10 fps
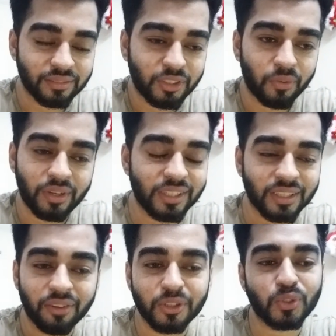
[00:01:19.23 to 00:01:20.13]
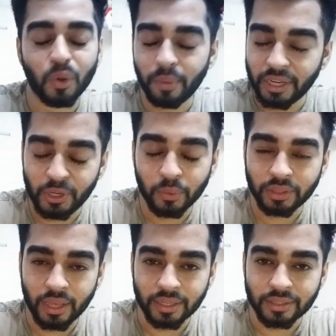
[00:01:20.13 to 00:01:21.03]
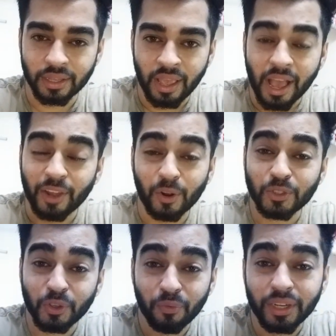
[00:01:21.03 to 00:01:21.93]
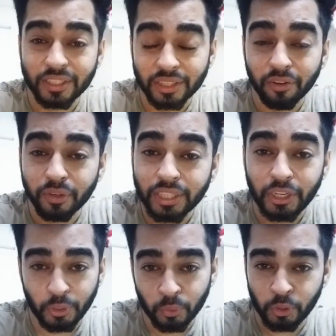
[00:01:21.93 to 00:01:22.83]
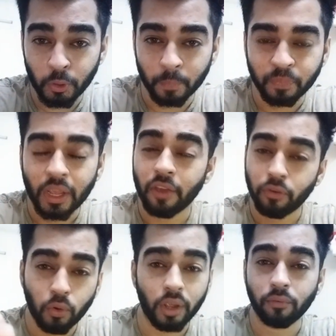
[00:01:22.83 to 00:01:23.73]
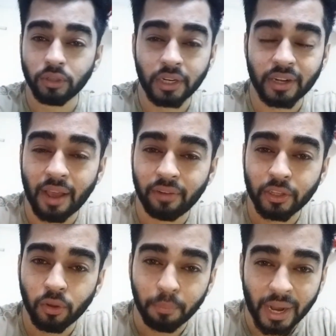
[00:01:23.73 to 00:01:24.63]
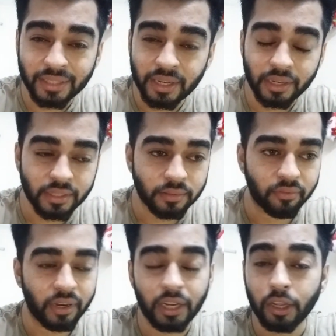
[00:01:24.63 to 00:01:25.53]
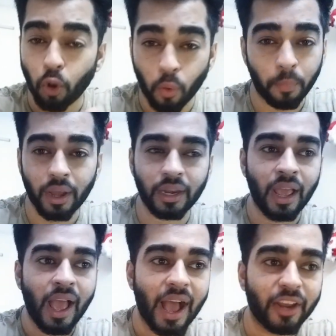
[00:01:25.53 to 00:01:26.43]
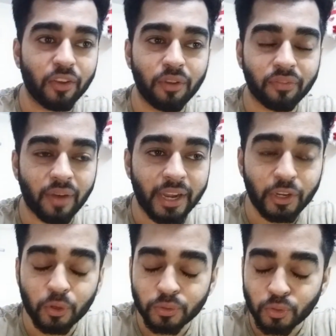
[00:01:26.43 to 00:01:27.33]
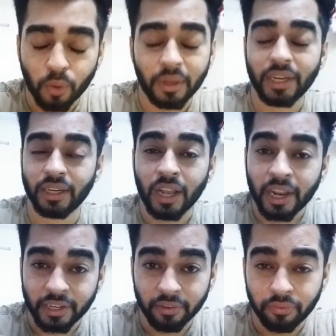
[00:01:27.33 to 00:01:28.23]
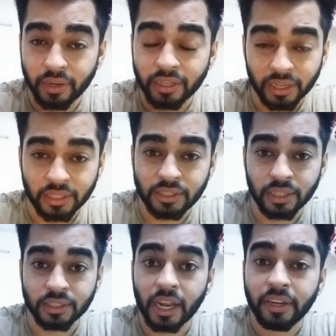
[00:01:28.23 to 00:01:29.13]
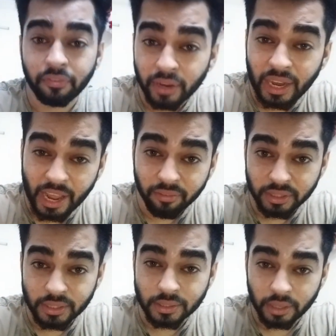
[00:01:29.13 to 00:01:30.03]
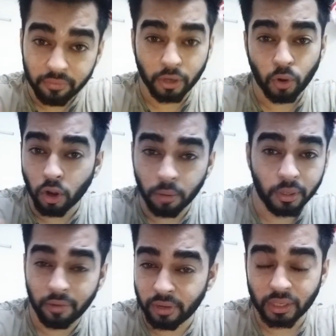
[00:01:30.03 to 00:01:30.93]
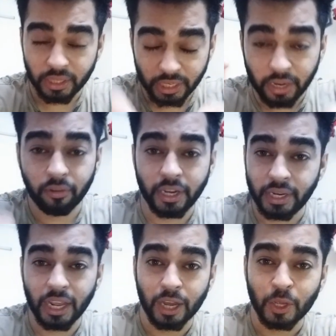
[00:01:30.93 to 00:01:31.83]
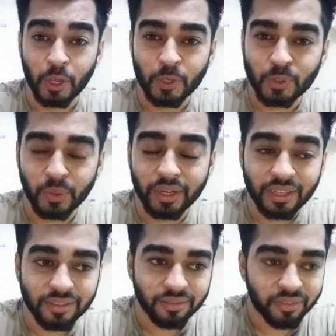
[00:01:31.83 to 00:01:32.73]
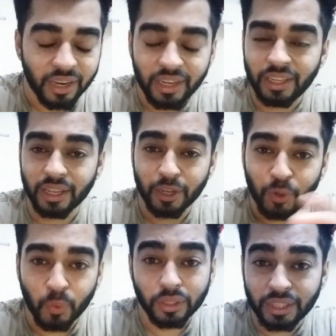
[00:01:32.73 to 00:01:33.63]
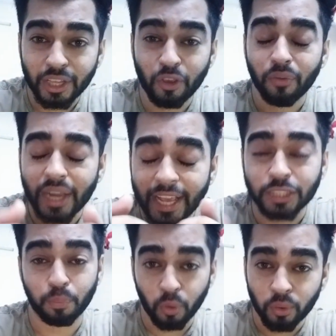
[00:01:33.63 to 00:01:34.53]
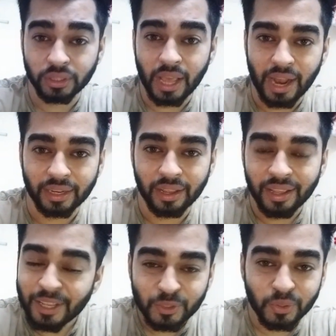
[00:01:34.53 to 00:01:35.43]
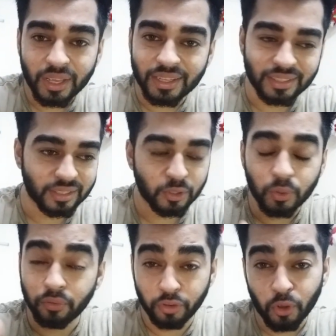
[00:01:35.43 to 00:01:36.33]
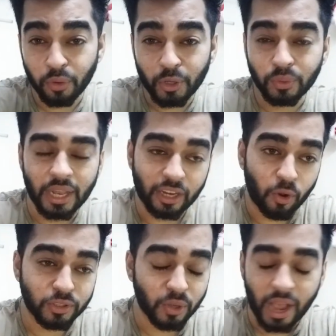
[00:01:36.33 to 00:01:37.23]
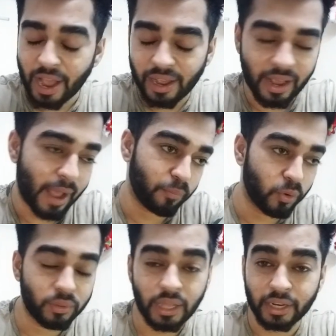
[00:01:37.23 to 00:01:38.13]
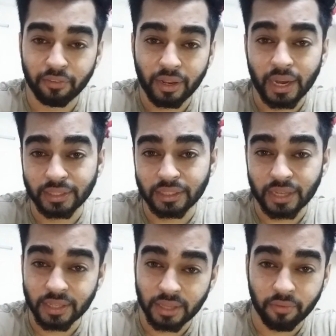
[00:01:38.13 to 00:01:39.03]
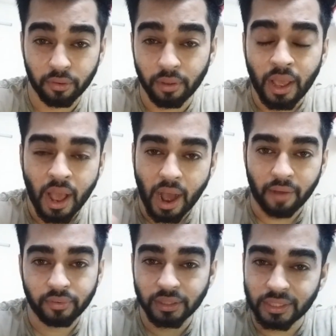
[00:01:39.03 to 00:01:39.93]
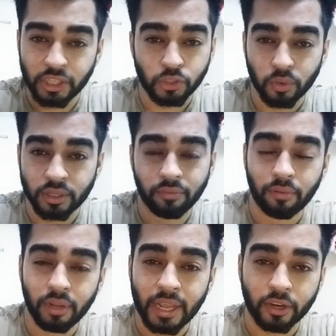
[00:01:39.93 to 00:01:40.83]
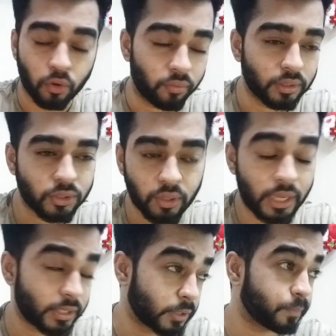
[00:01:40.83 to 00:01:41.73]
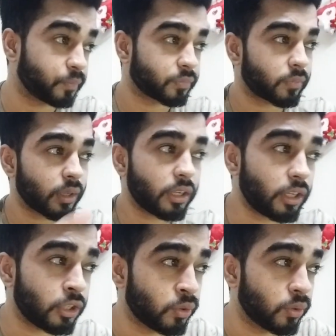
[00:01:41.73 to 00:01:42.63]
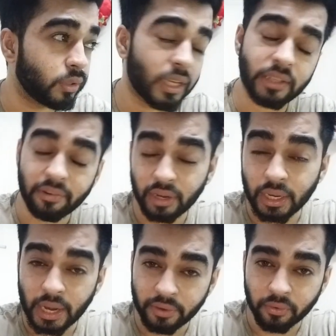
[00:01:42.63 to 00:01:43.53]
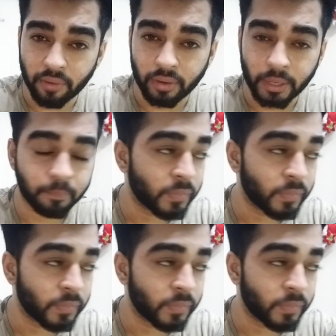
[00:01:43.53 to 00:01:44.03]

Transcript: You will discover so many new things, and also you will discover the new you. If you're going for the traveling, your mindset is really open and you will find new so many different cultures and different languages. If I talk about in our India, so it is really good thing, you will explore that. So yes, you will do that. Also I'm doing that if I get the chance after the situation will be get over. So yes, I really like traveling.